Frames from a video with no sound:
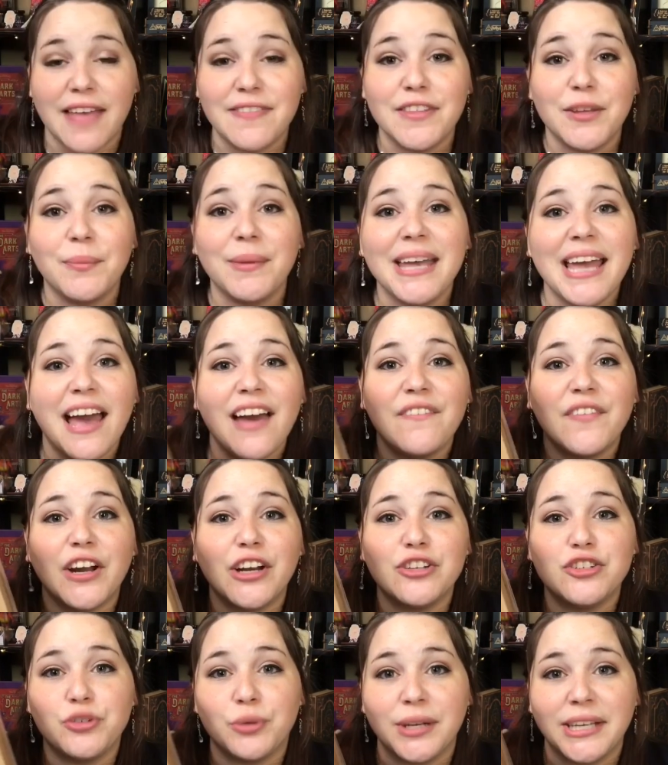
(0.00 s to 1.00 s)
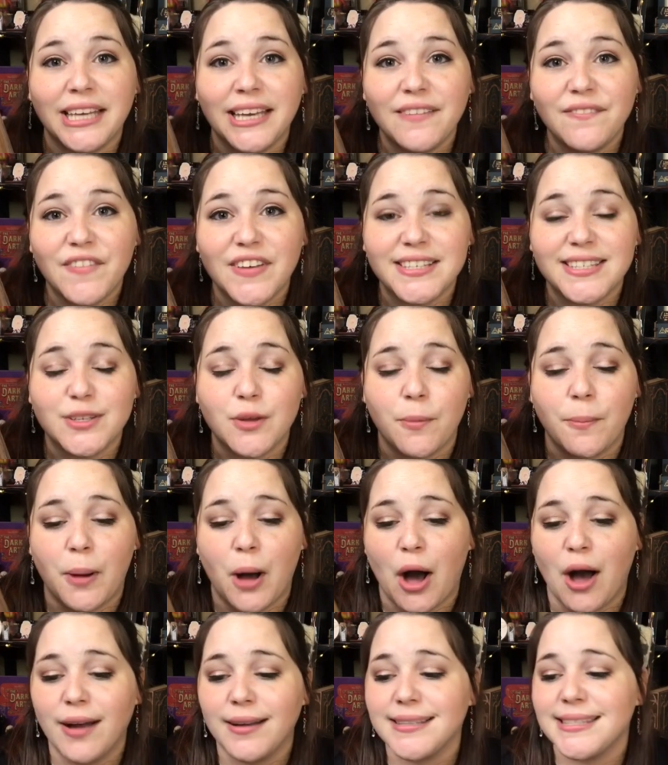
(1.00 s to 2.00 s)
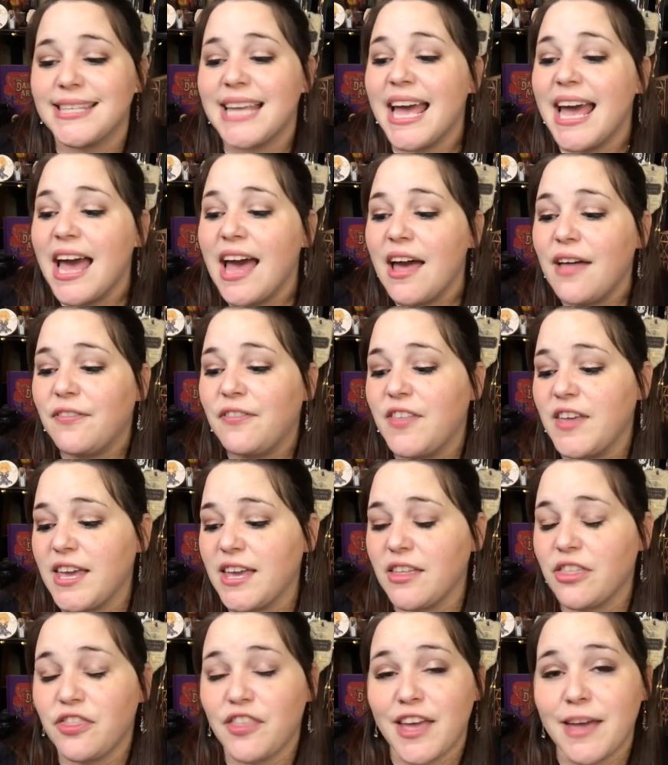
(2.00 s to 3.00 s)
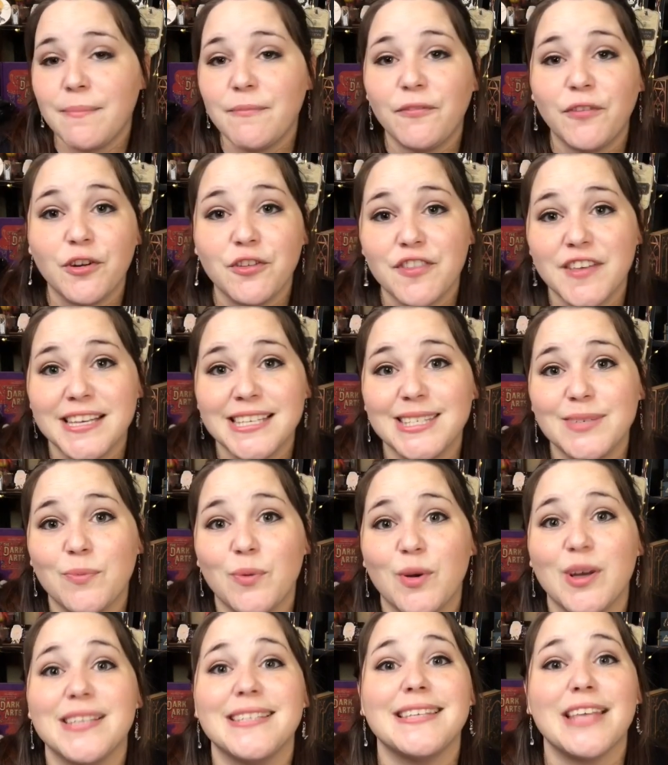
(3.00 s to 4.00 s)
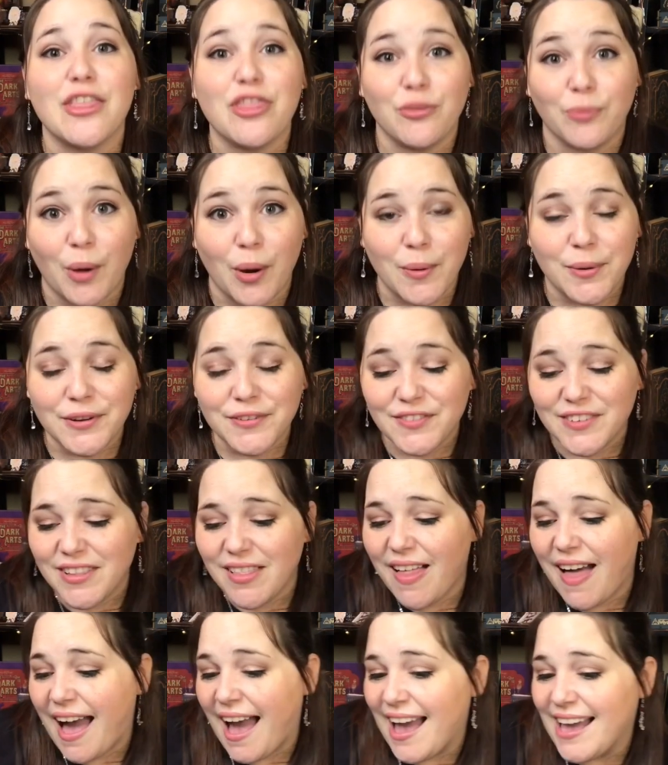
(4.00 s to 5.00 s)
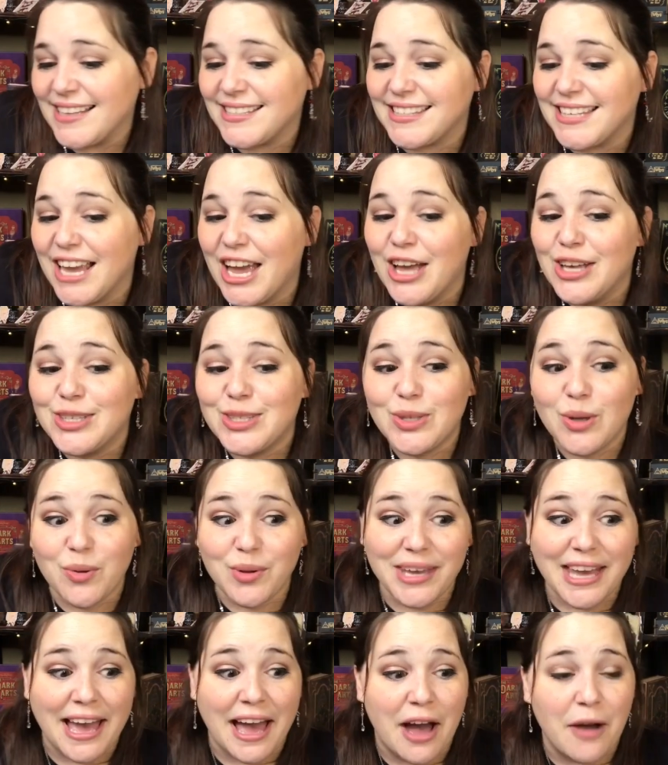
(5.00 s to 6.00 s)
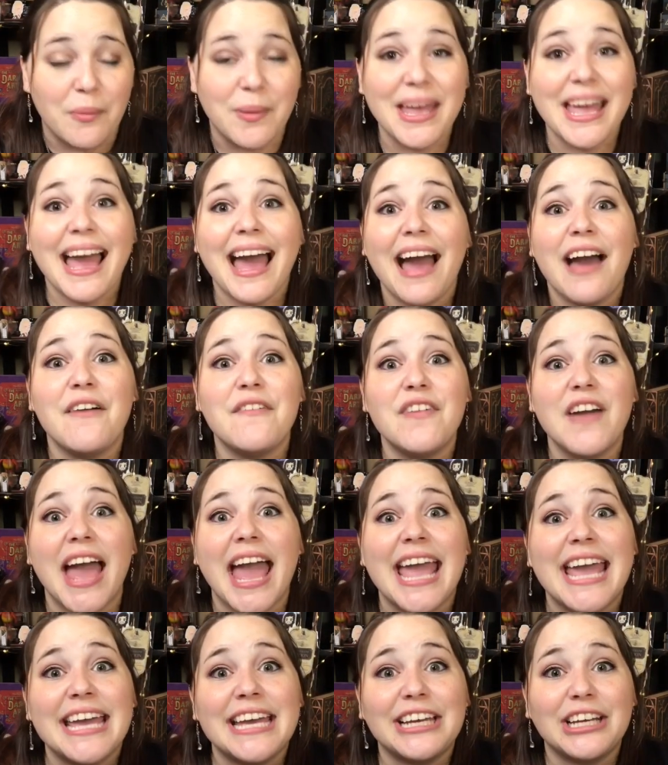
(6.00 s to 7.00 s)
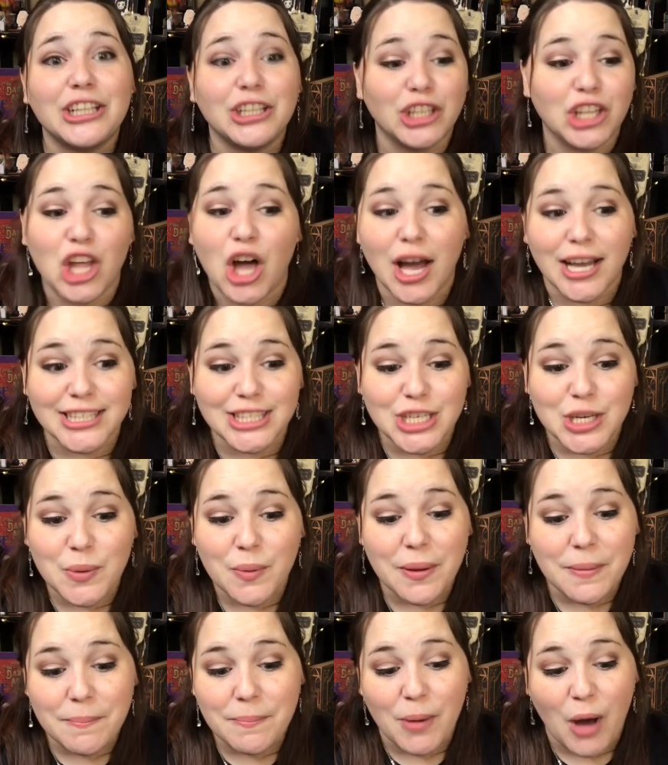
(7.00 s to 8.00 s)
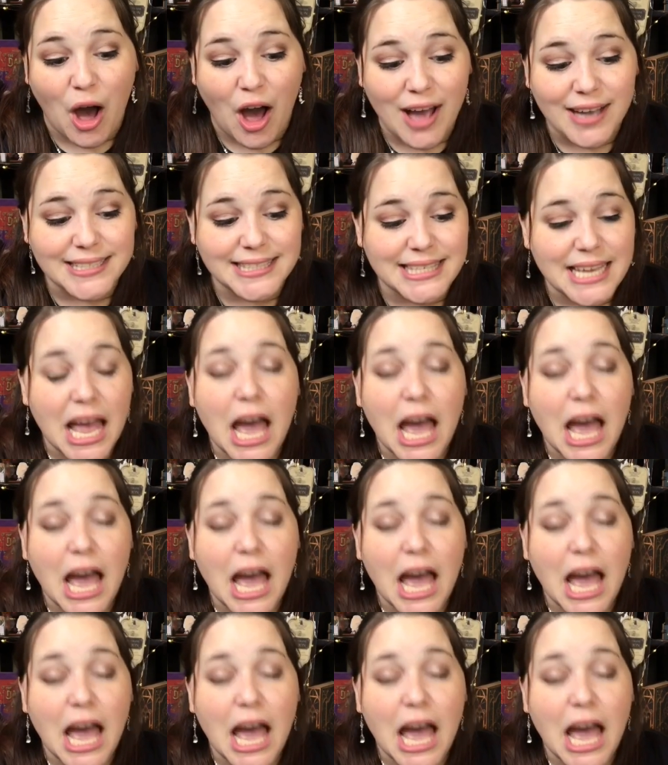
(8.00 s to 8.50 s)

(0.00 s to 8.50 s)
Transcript: And then we have our drinking vessel box. The theme for this was Throne of Glass. So yeah, we have a lot to unbox.